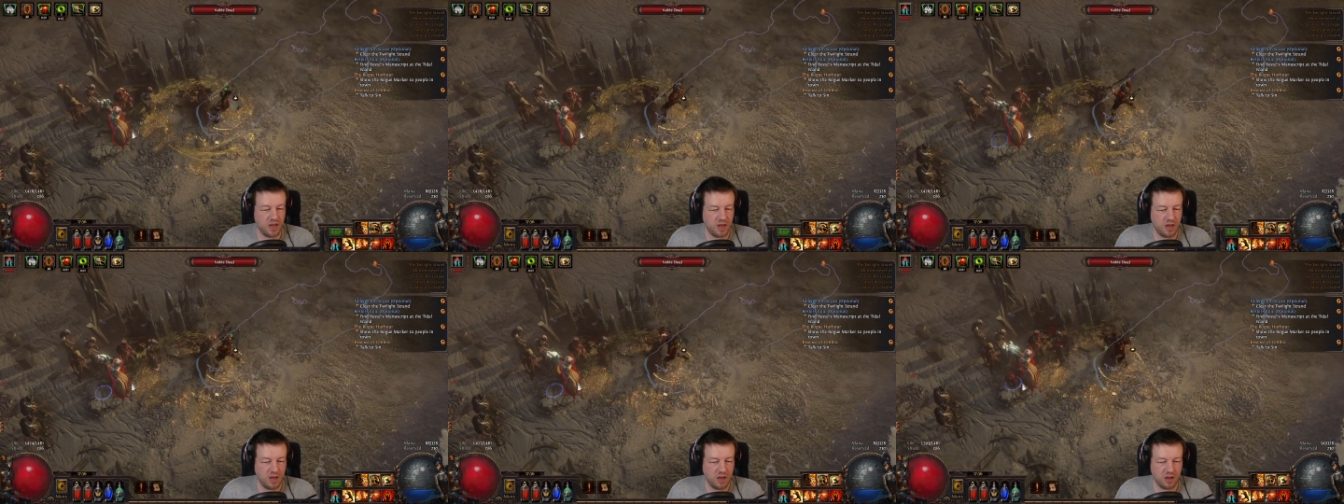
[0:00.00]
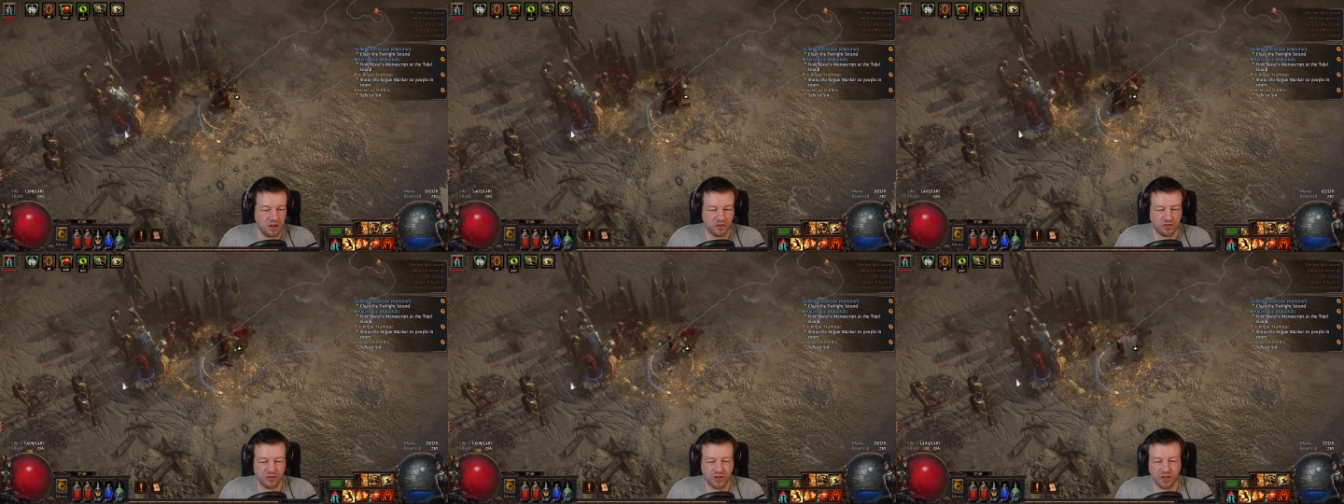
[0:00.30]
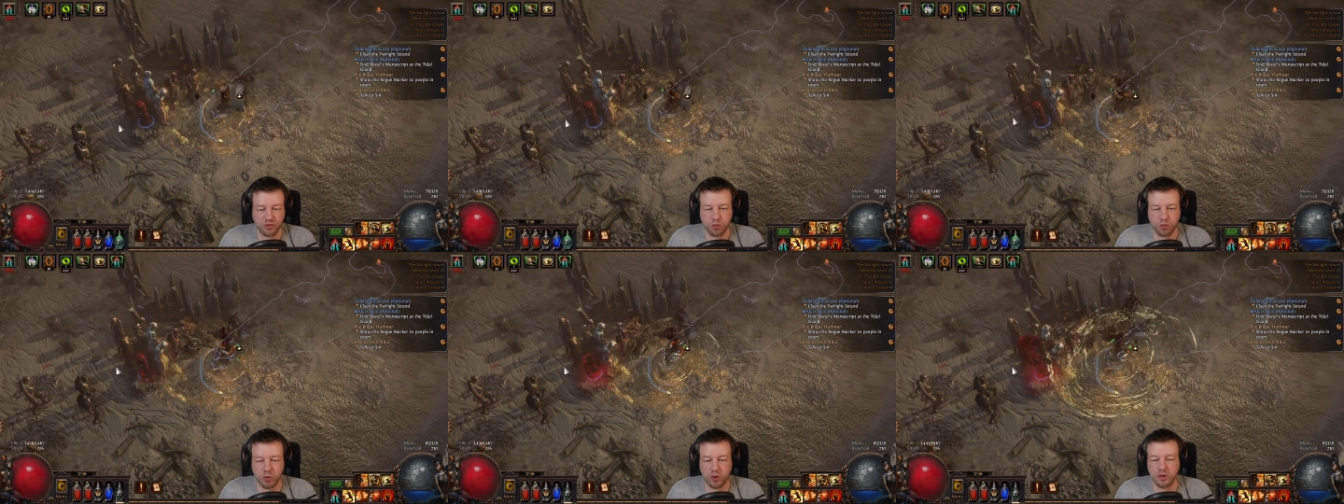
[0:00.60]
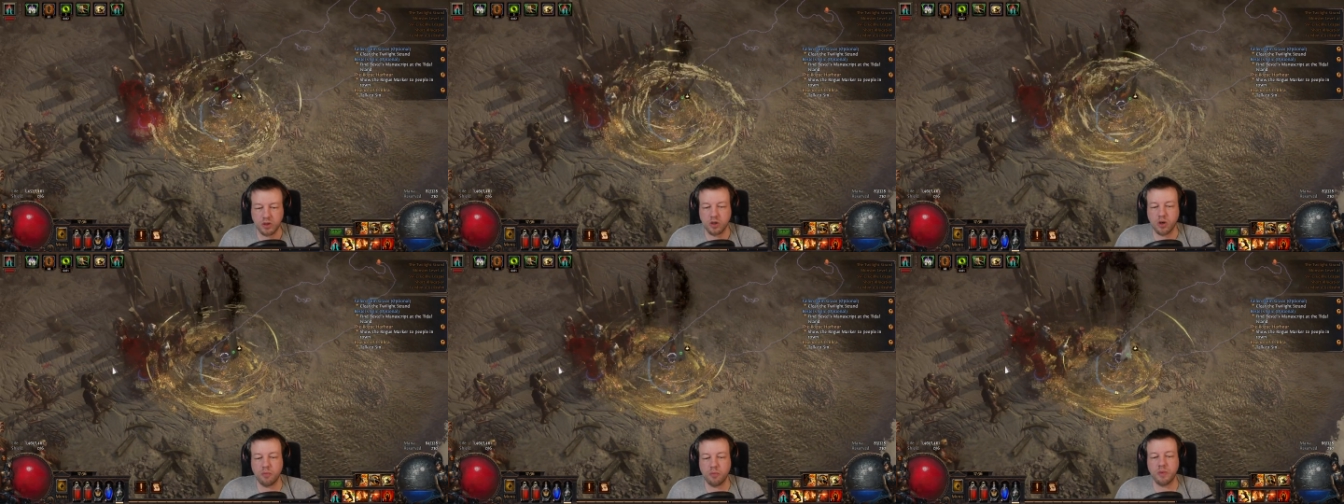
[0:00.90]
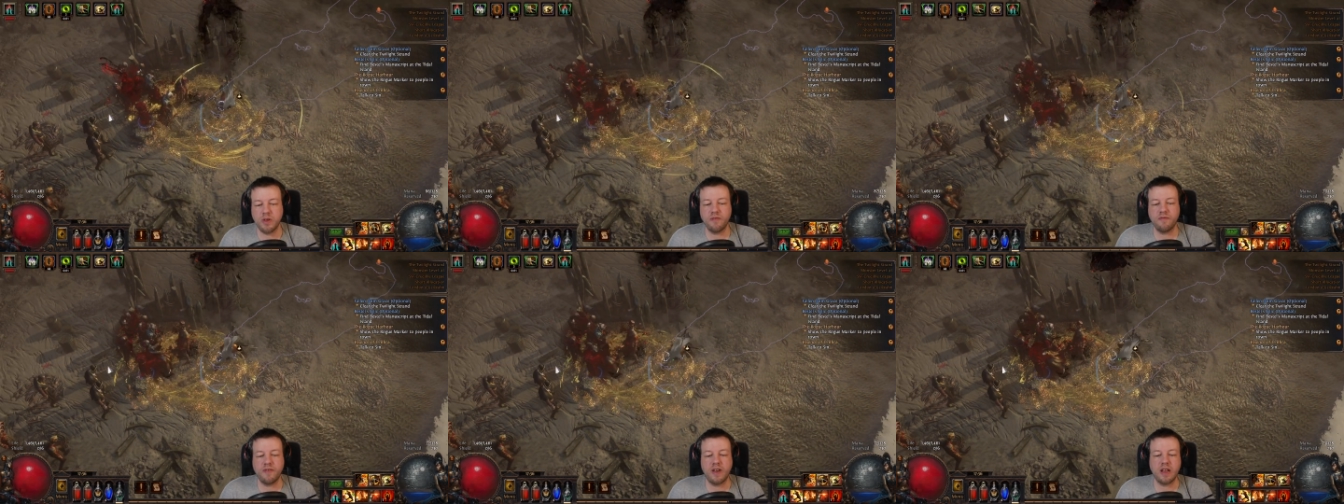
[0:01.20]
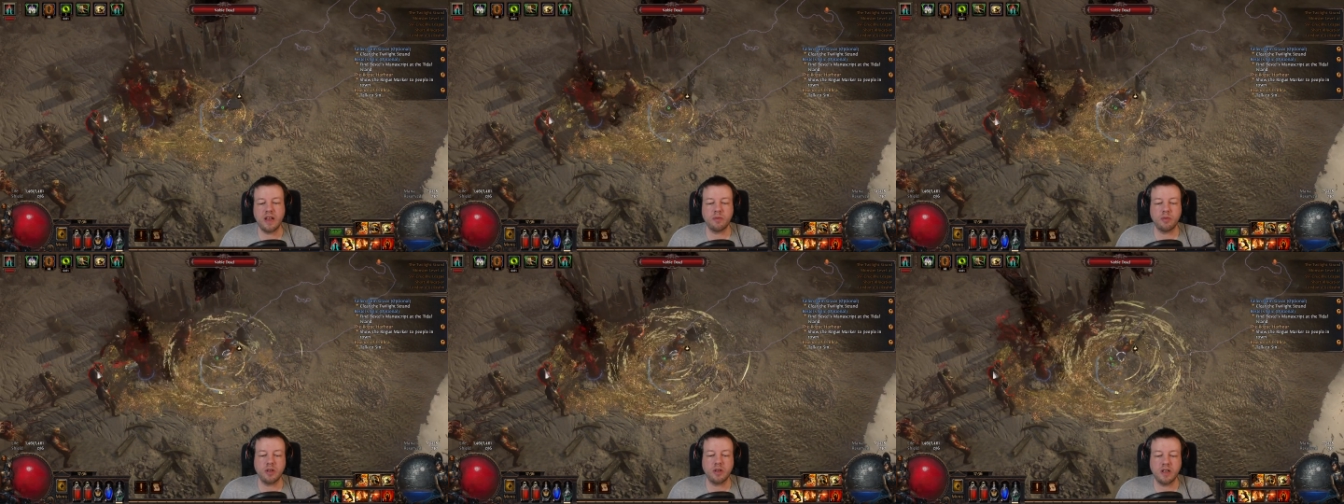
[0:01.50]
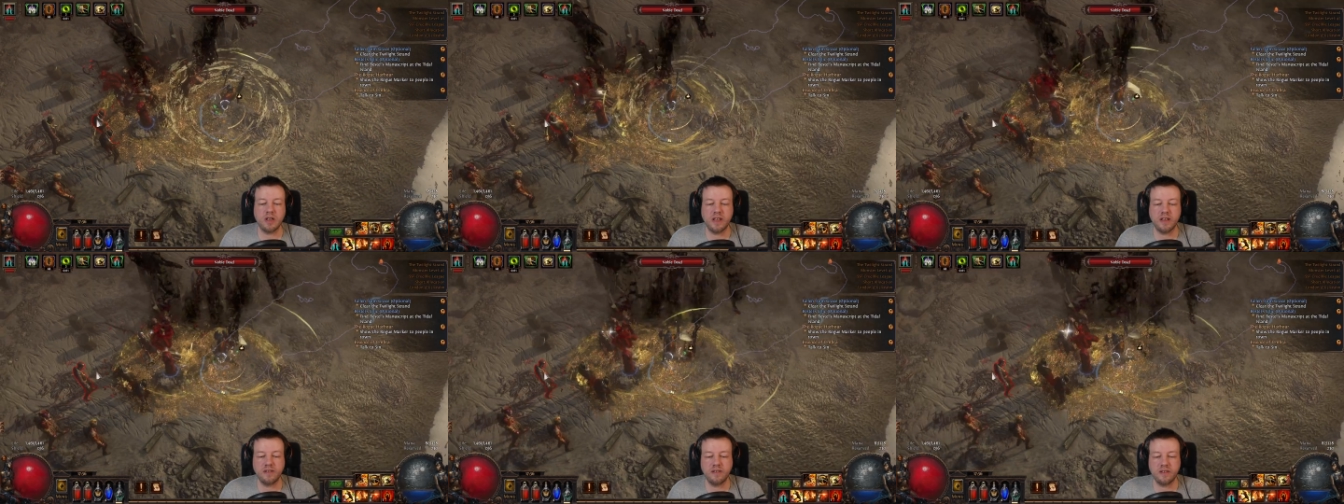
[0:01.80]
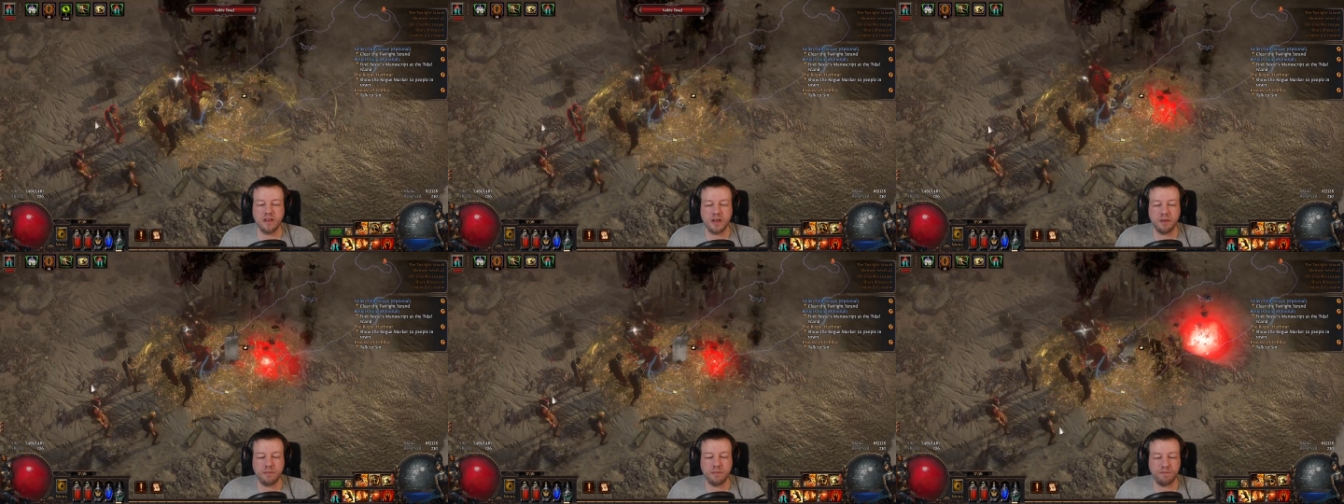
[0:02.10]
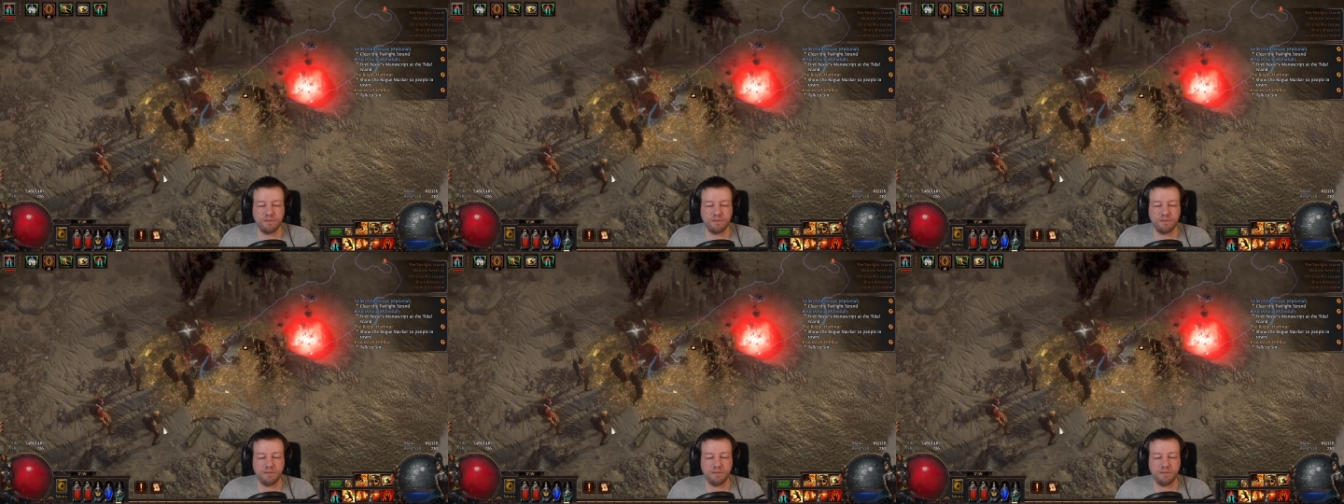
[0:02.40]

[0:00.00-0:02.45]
because these will not be available at League Start.